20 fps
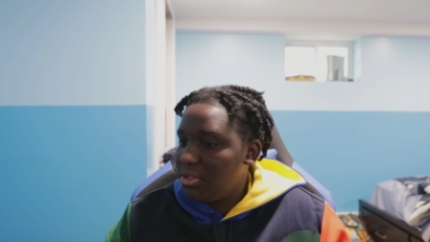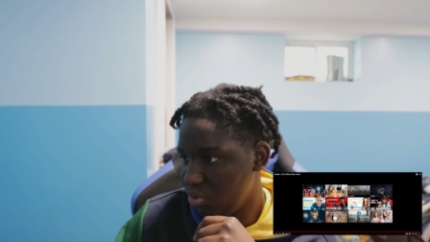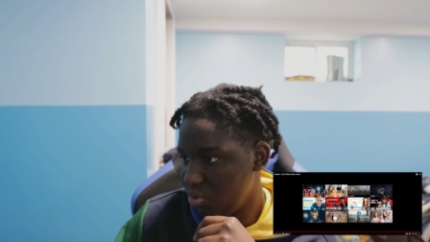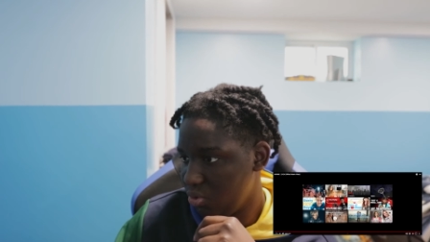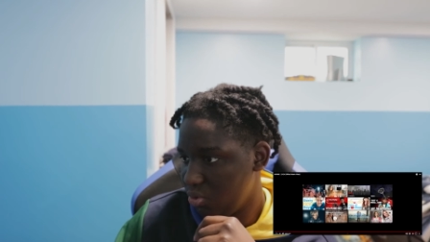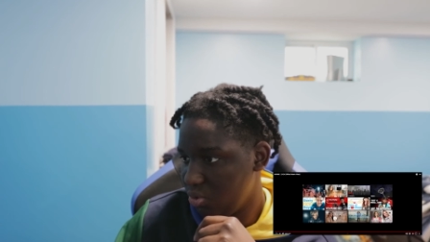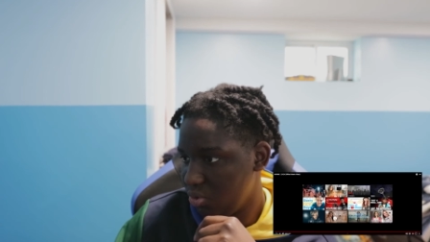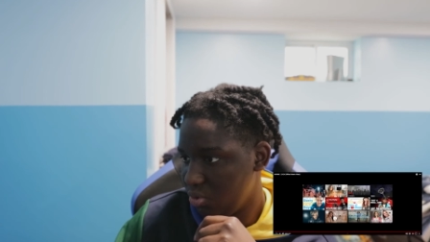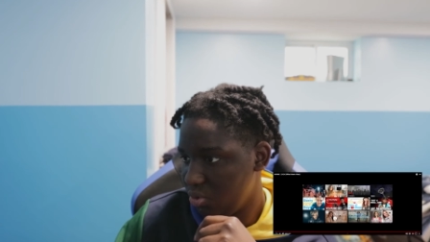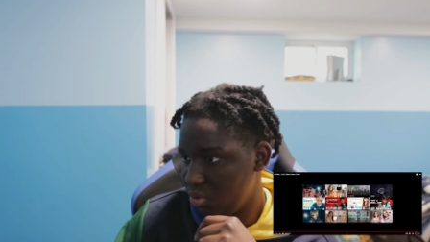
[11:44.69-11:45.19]

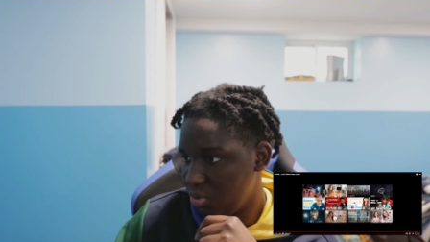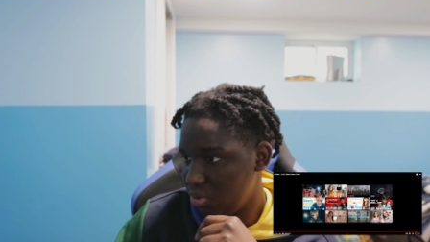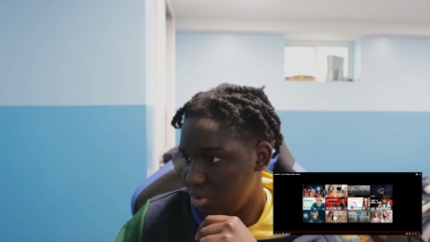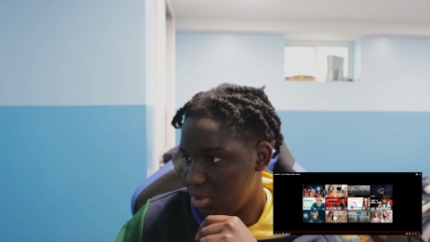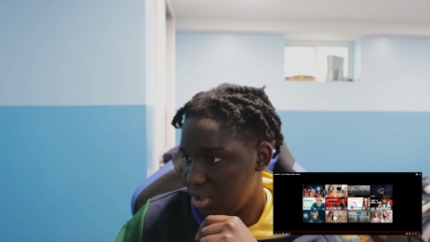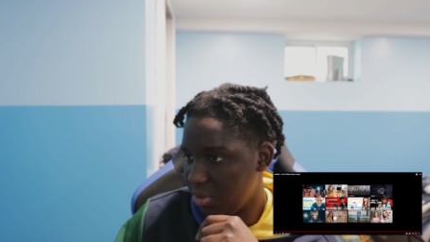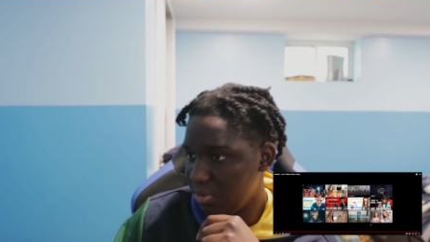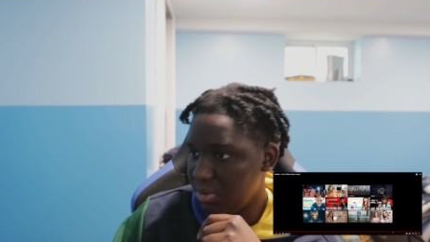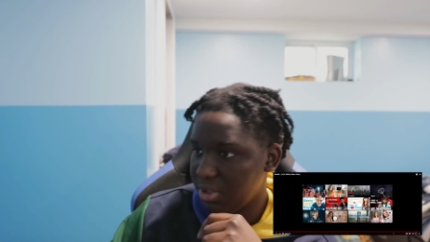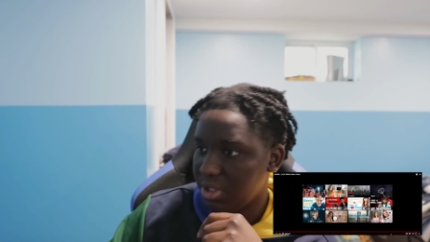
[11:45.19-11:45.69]
Ooh,
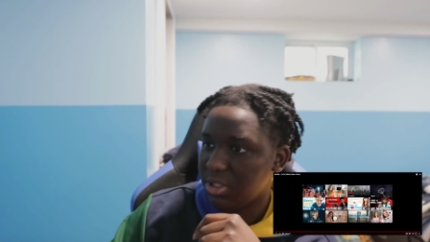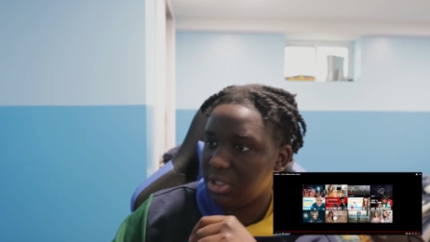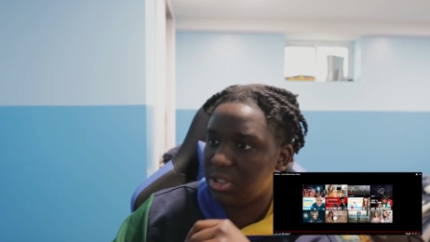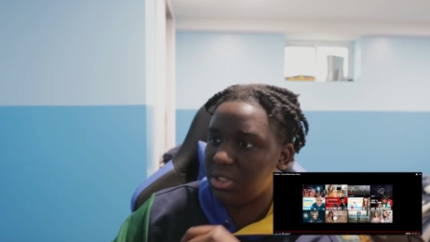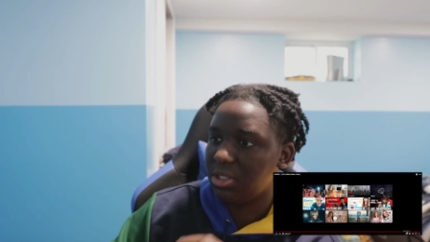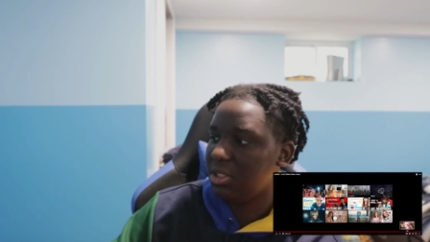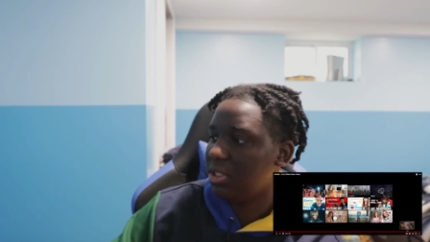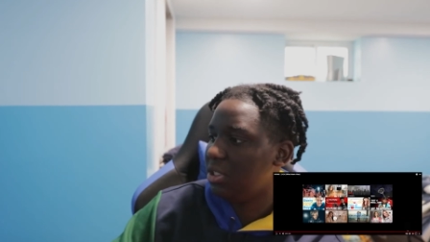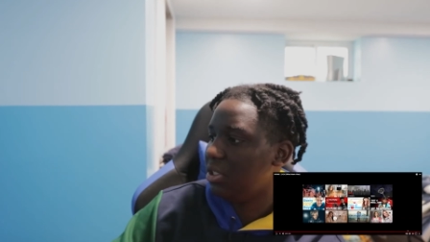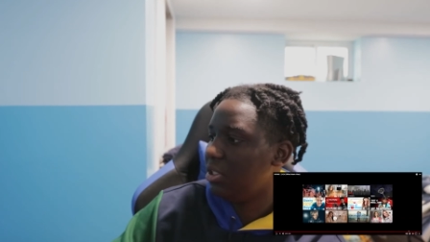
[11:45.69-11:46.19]
I want to
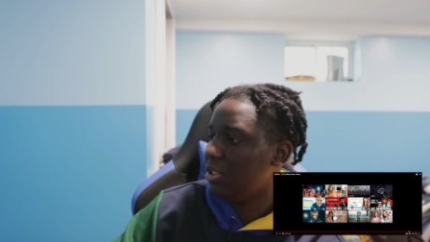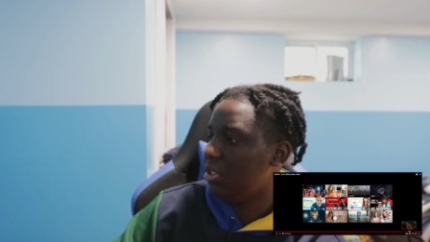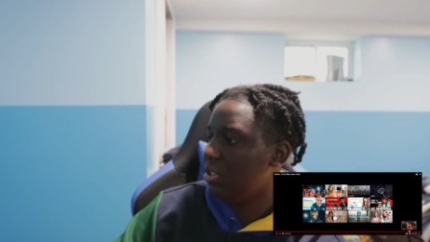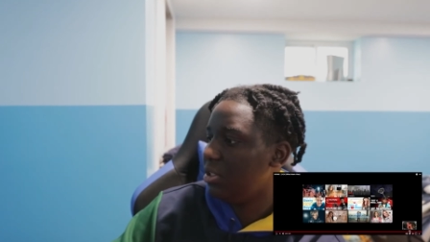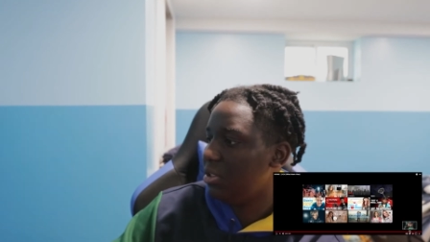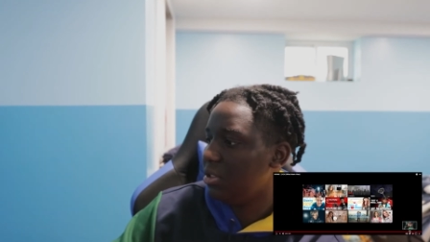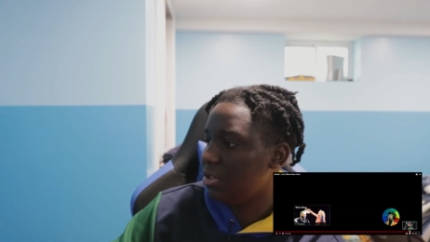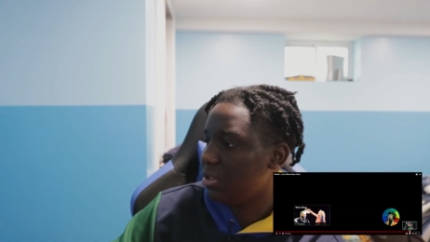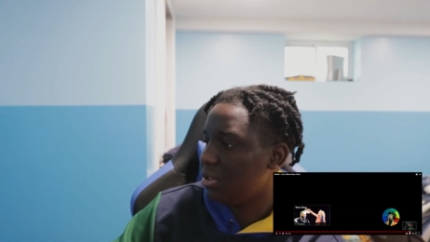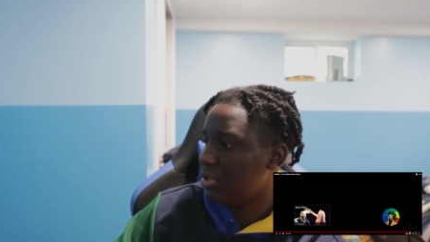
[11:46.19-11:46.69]

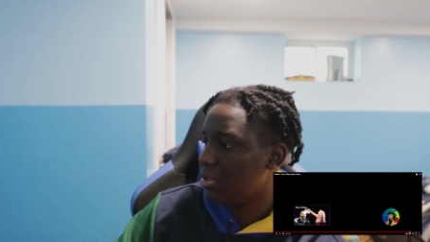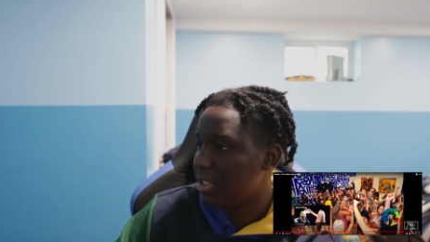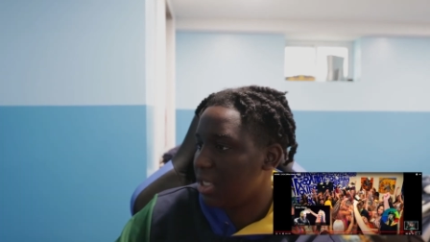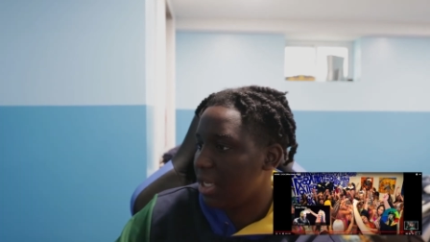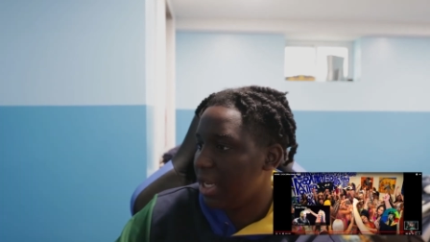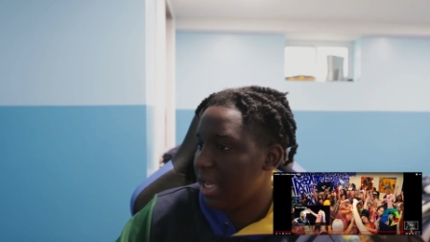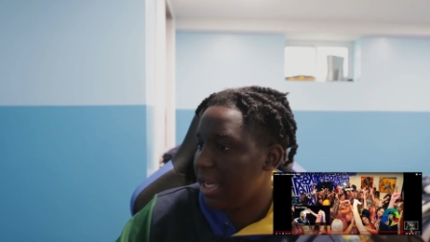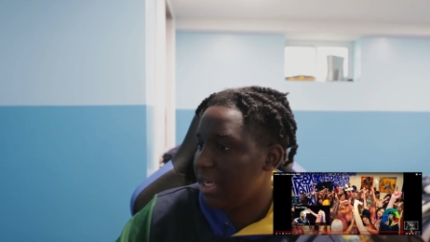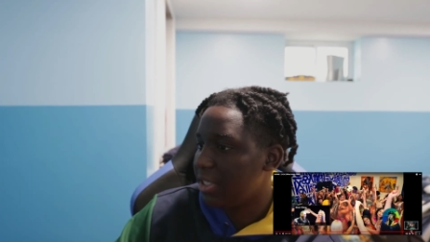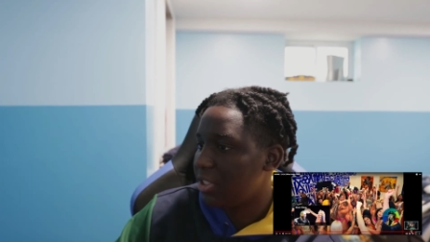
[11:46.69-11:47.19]
see this
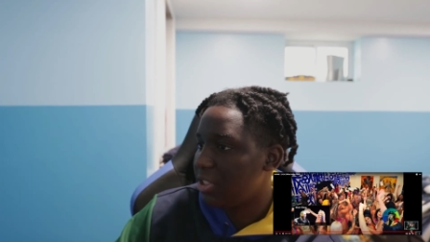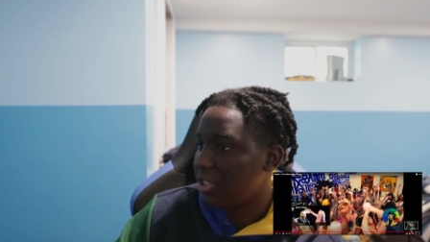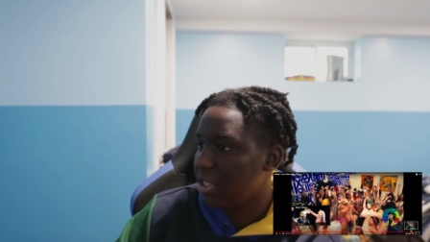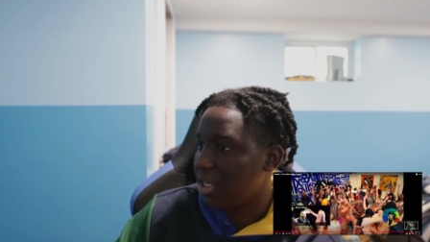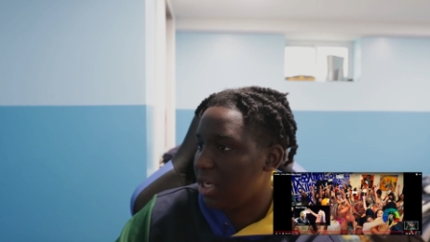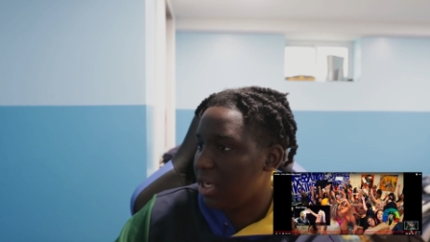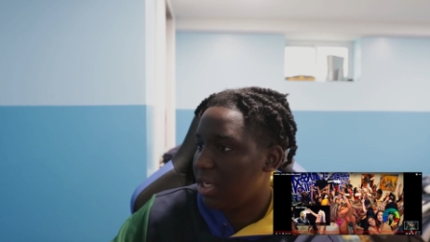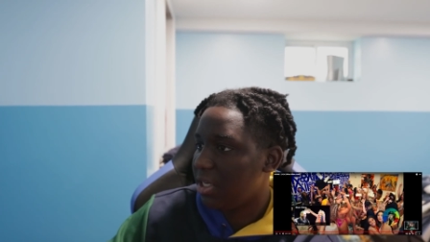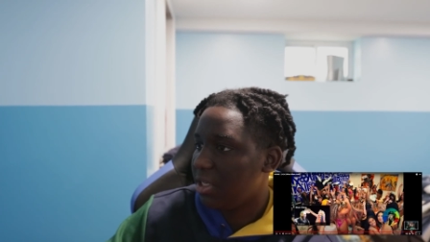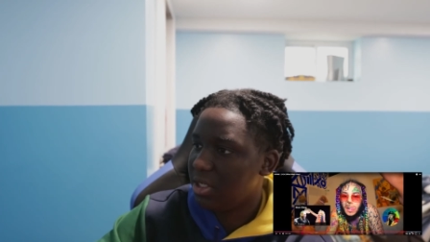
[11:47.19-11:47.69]
last
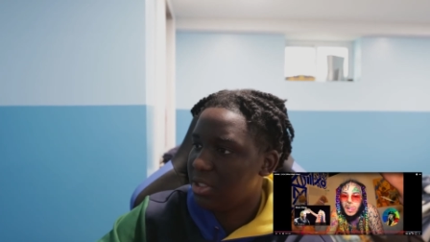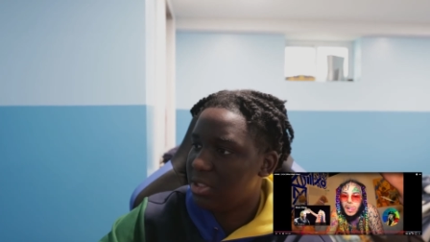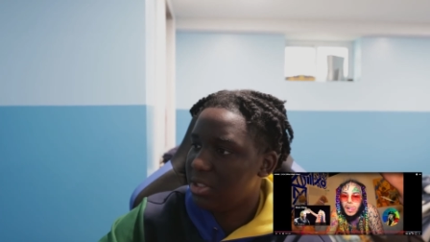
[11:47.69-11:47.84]
shot.